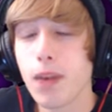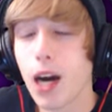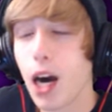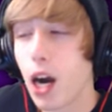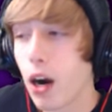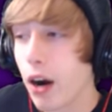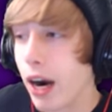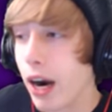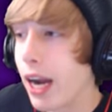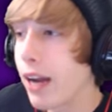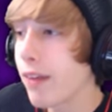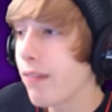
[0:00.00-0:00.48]

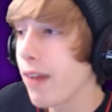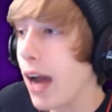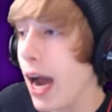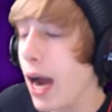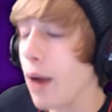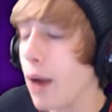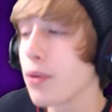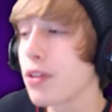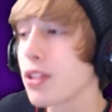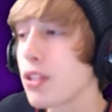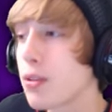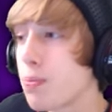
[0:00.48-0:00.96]
Alright?
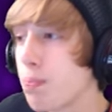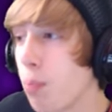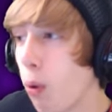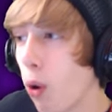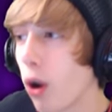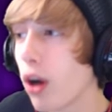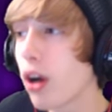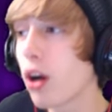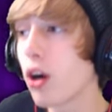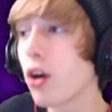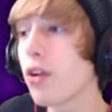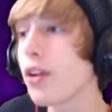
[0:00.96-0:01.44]
I was
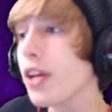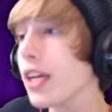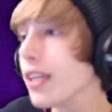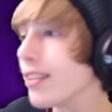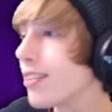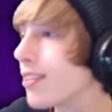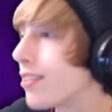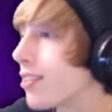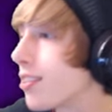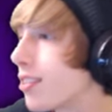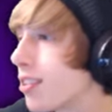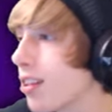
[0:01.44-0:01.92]
spoiled.
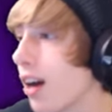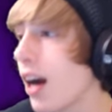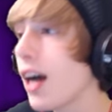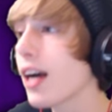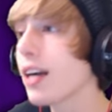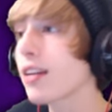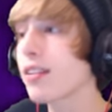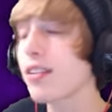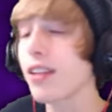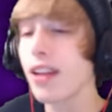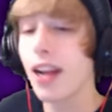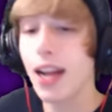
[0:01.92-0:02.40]
It
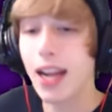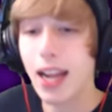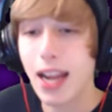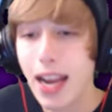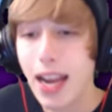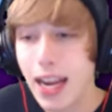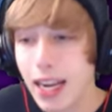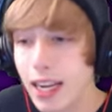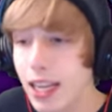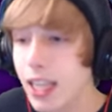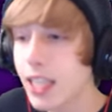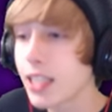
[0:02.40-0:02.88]
sucks and I
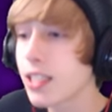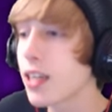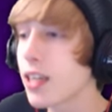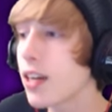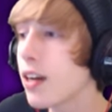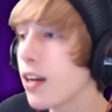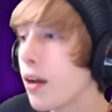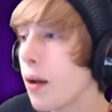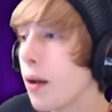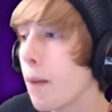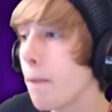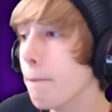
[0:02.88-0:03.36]
hate it.
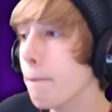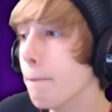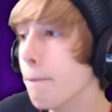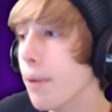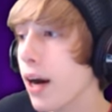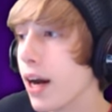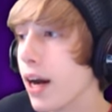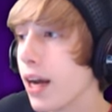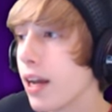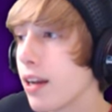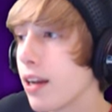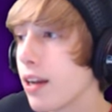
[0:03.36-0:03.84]

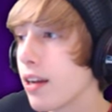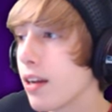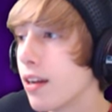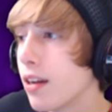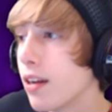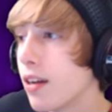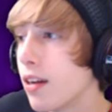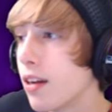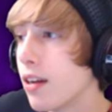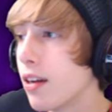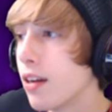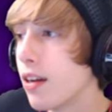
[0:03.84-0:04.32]
But
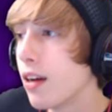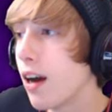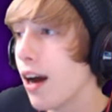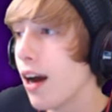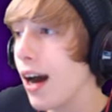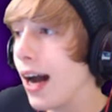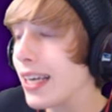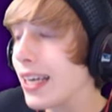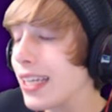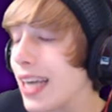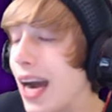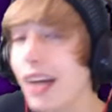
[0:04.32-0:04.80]

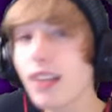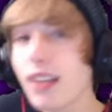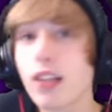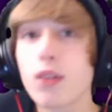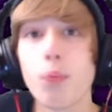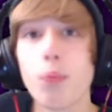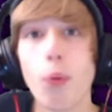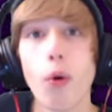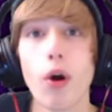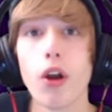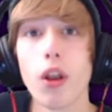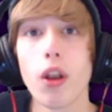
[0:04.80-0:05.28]
I got
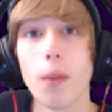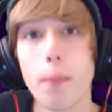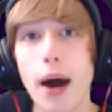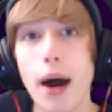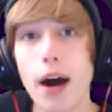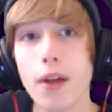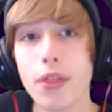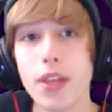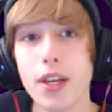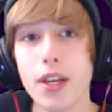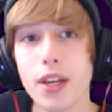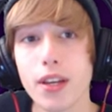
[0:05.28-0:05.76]
spoiled
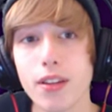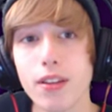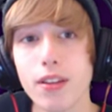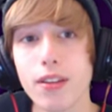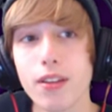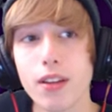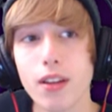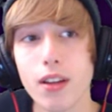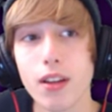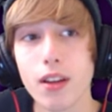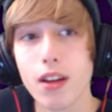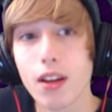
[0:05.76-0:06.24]
about
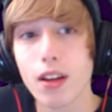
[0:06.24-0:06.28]
this.